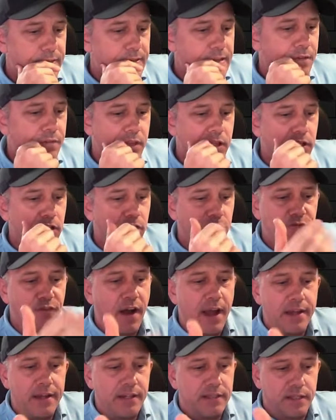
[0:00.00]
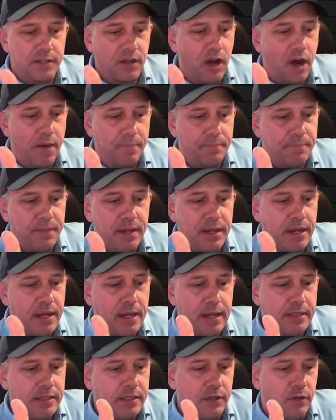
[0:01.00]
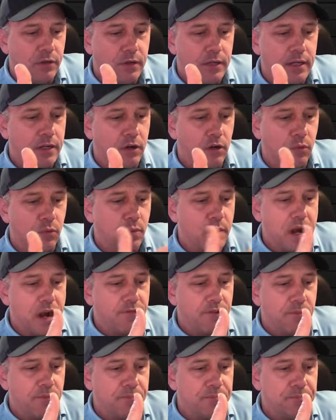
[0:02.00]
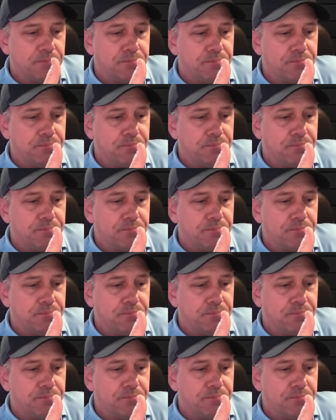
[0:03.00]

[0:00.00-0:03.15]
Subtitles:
everything looks fine at the top, or whatever.